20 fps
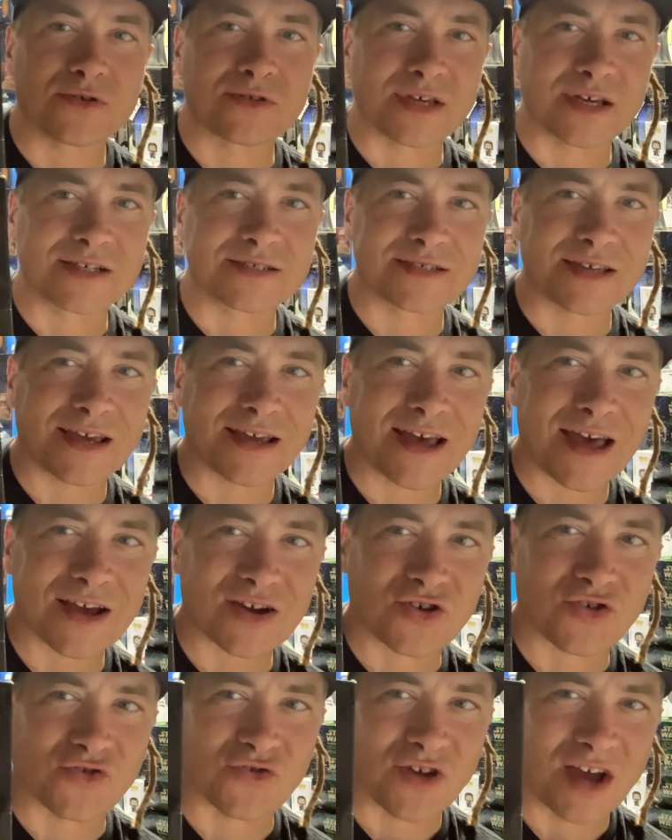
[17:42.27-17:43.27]
thinks I got
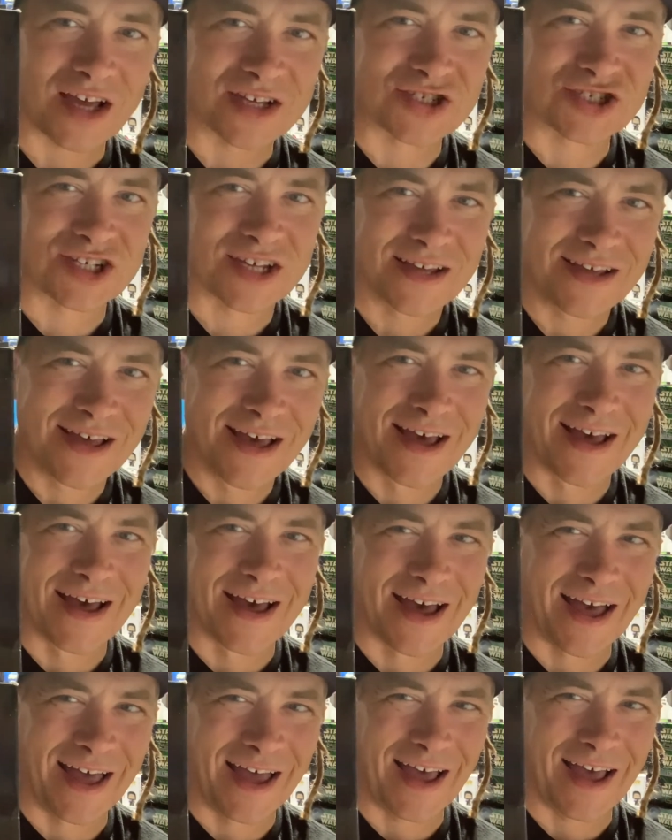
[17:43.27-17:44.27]
crushed.
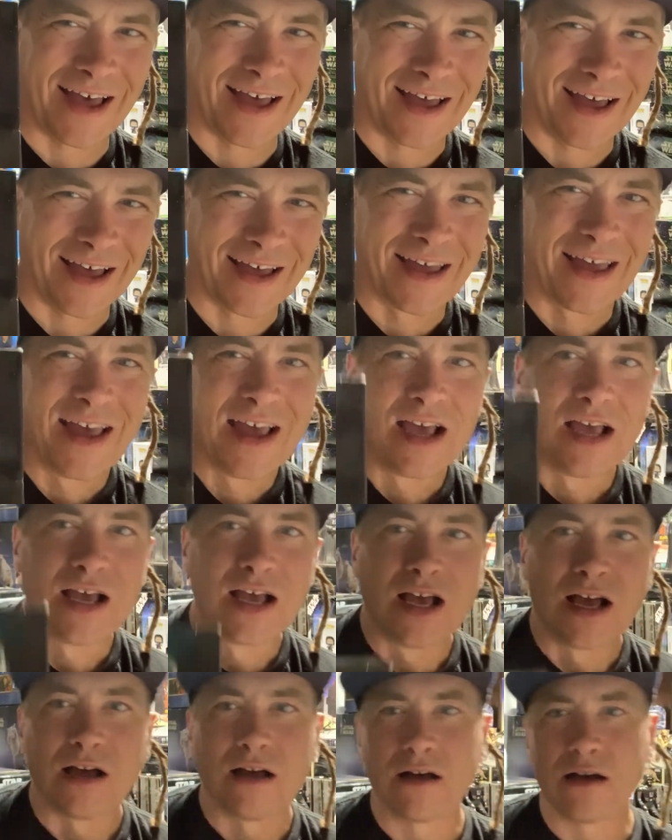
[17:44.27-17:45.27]

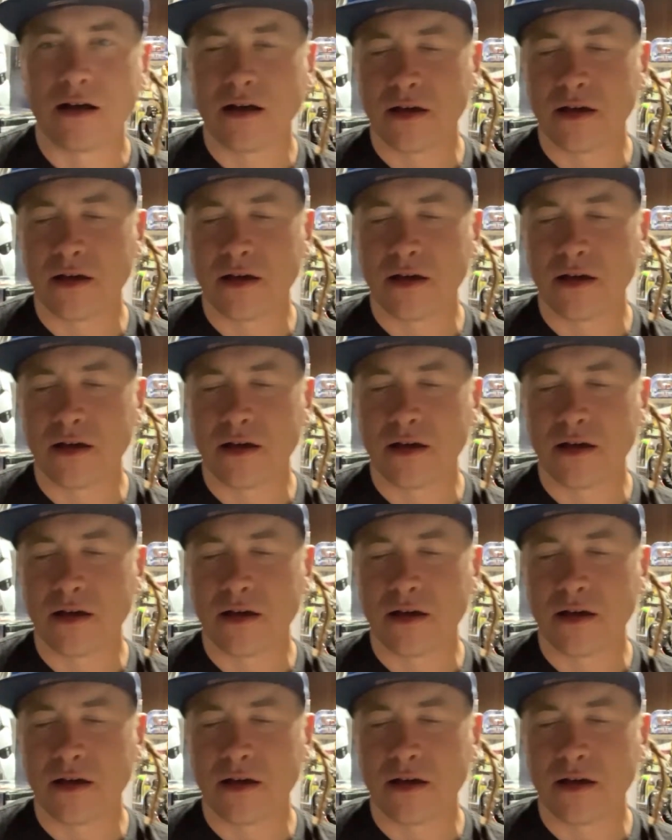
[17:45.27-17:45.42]
Oh,